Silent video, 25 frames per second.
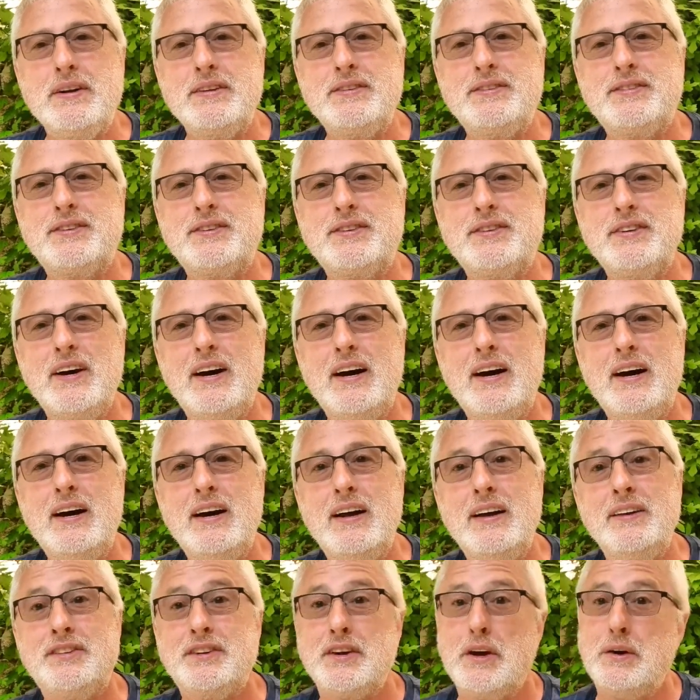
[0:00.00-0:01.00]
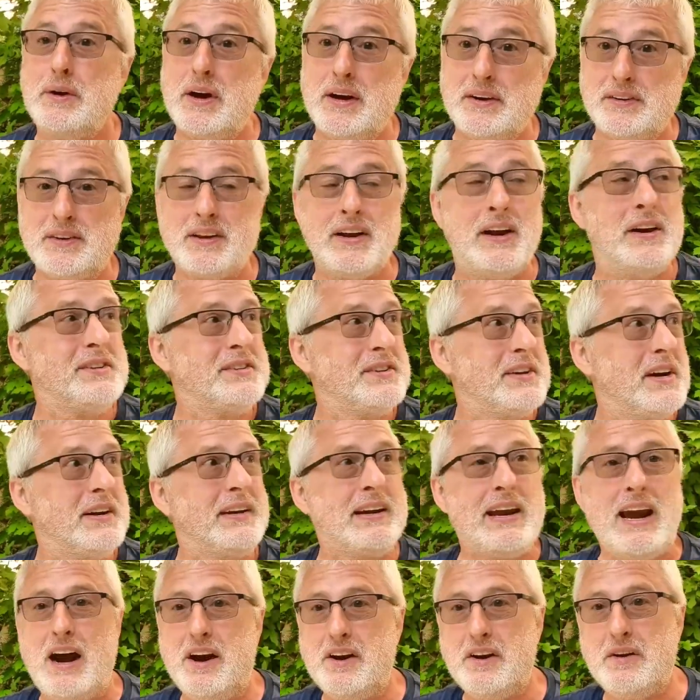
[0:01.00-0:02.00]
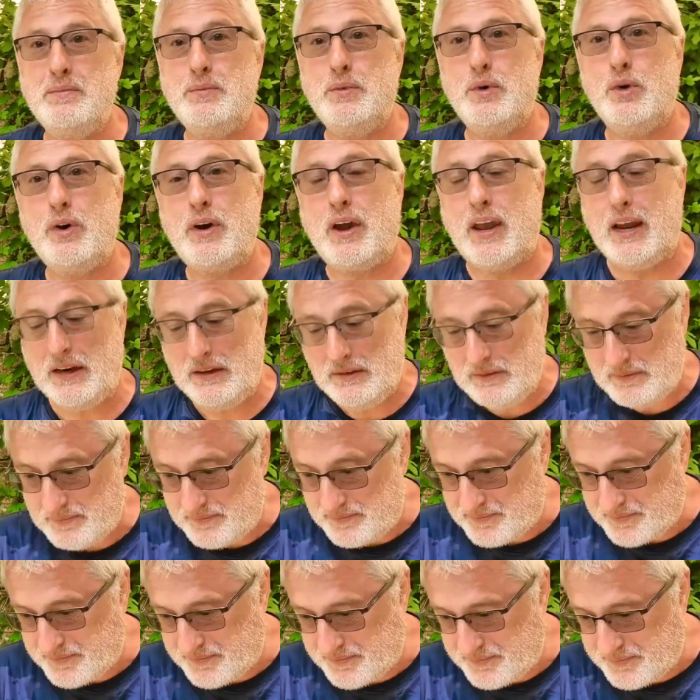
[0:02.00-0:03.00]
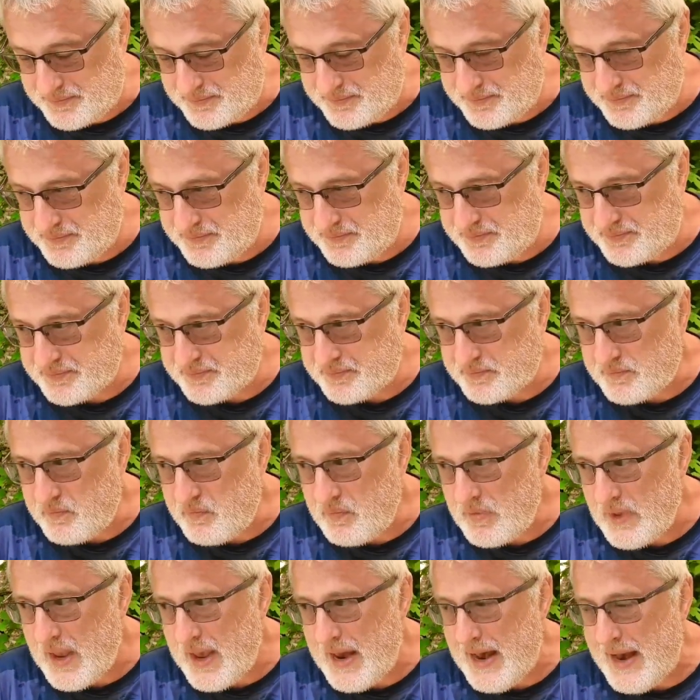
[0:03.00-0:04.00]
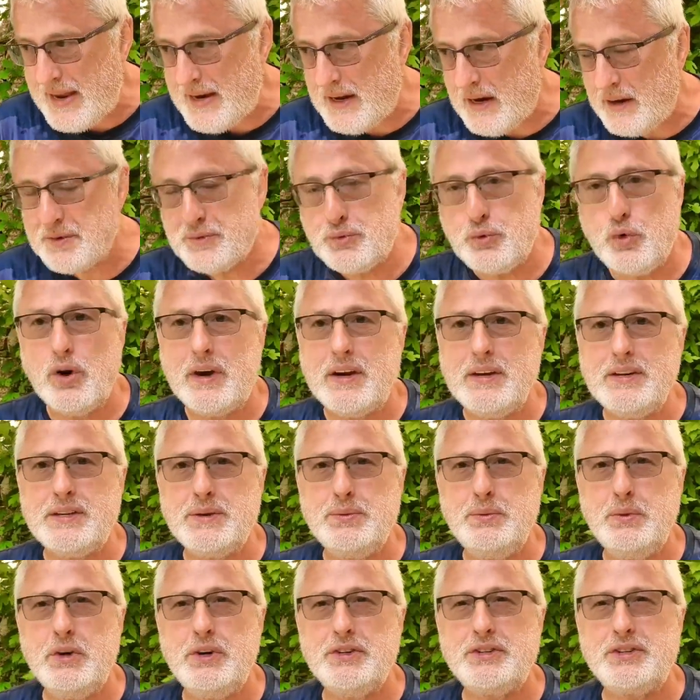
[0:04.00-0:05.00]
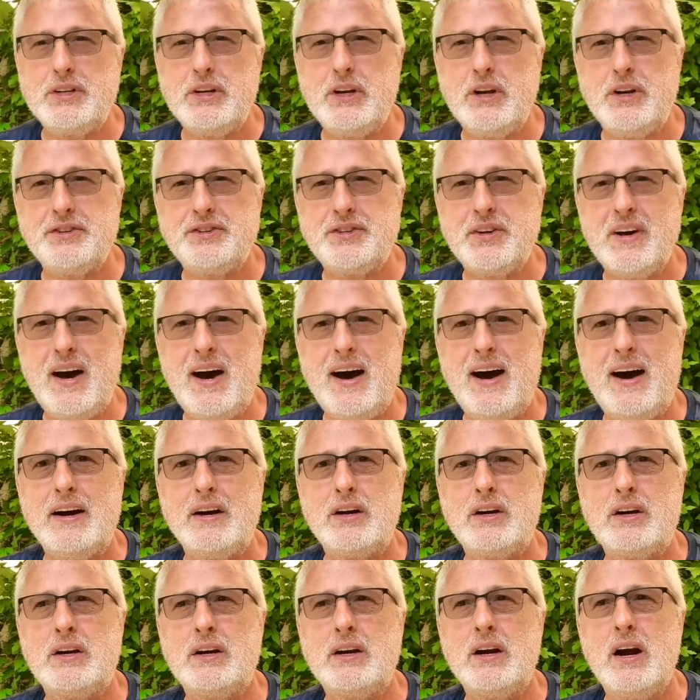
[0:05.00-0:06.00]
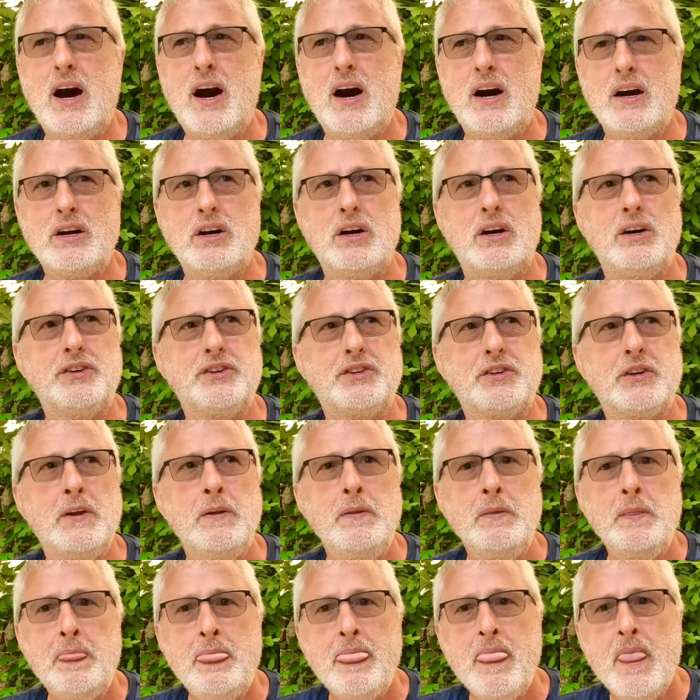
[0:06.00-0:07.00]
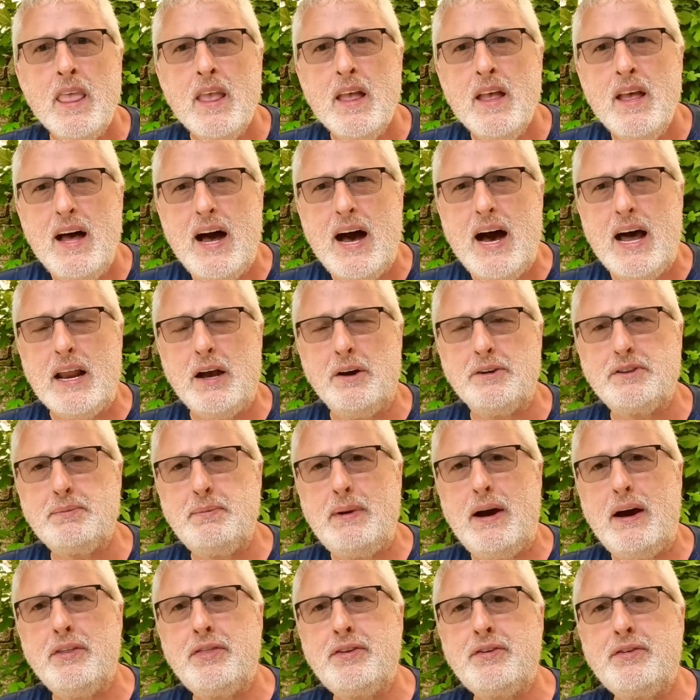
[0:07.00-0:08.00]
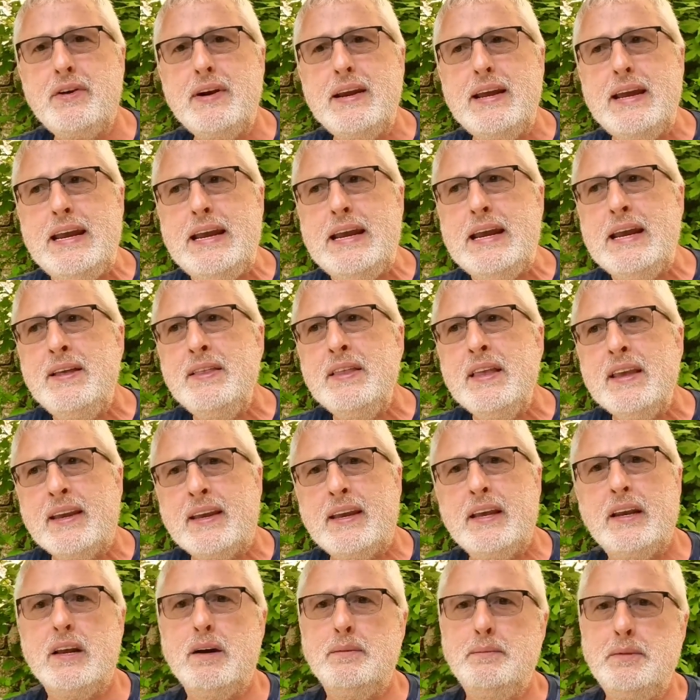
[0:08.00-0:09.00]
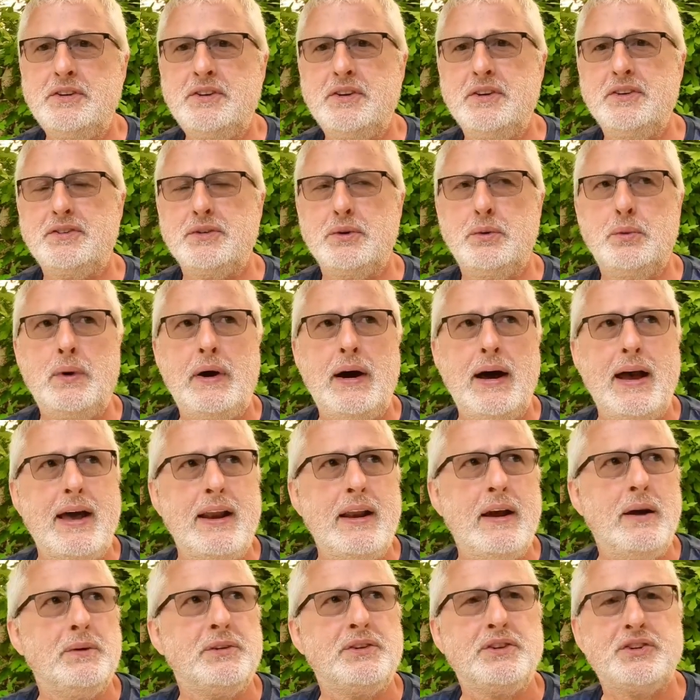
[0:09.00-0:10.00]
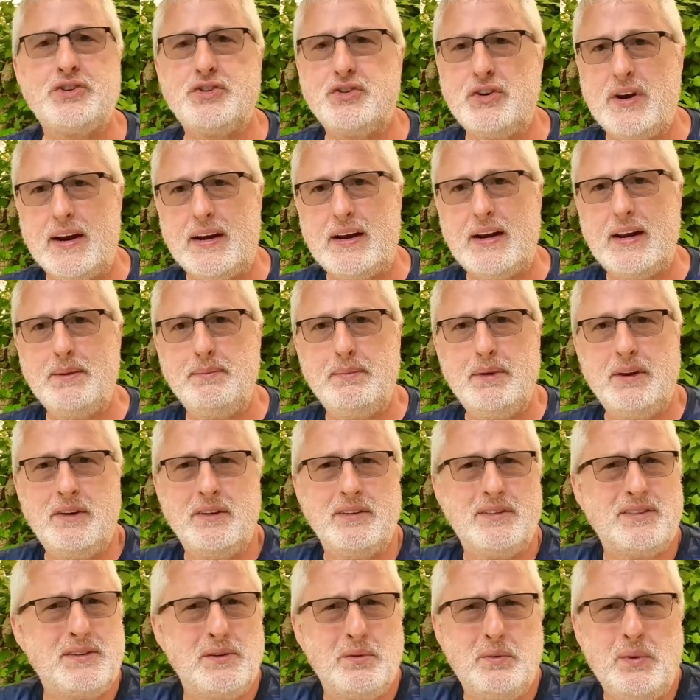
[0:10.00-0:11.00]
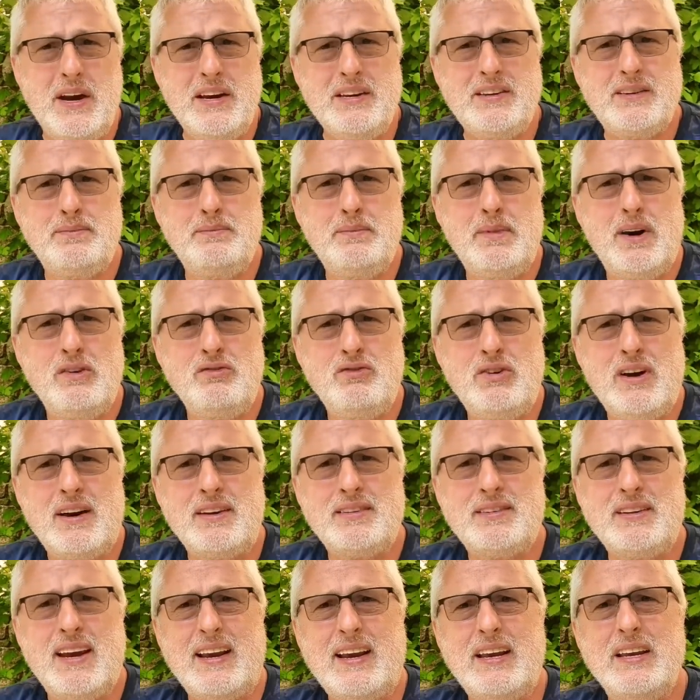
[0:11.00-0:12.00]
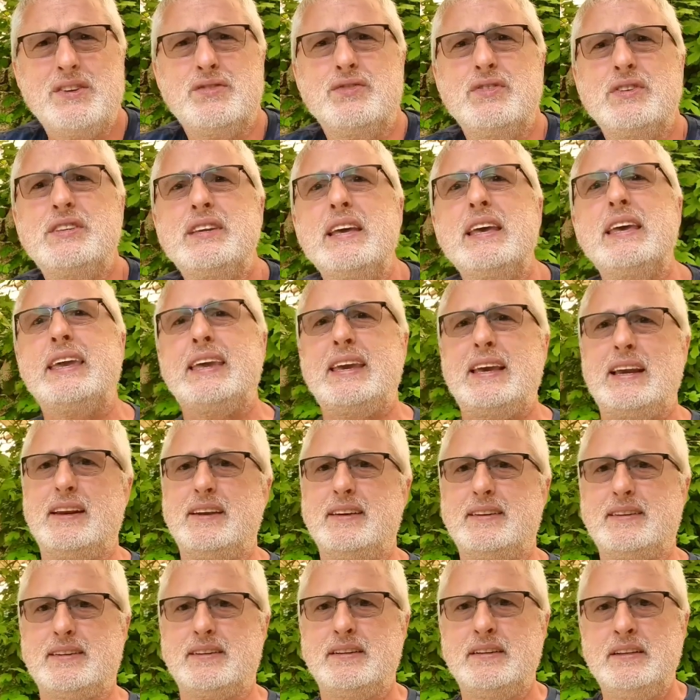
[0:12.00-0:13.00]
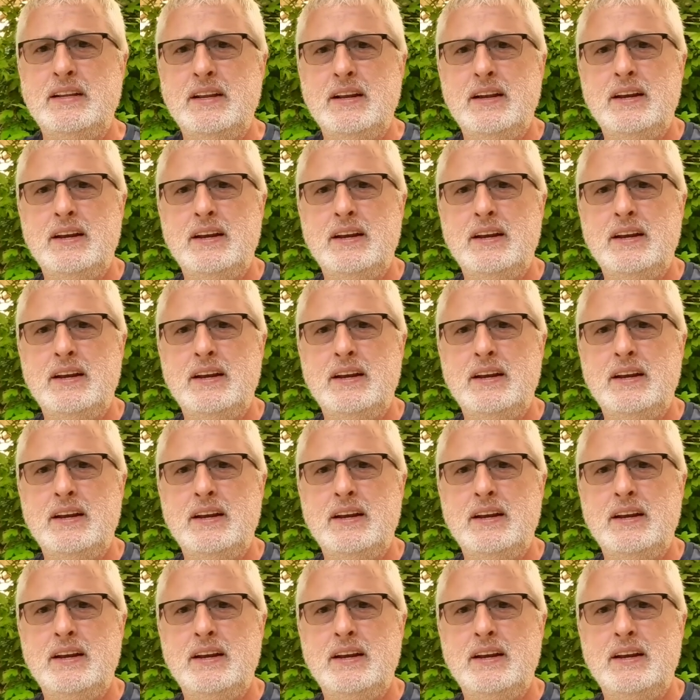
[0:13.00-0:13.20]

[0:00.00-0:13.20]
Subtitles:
So I carried on walking, and I was walking towards Los Arcos, and I was about 3 kilometers away, and I was struggling because the weight of my rucksack is ridiculous.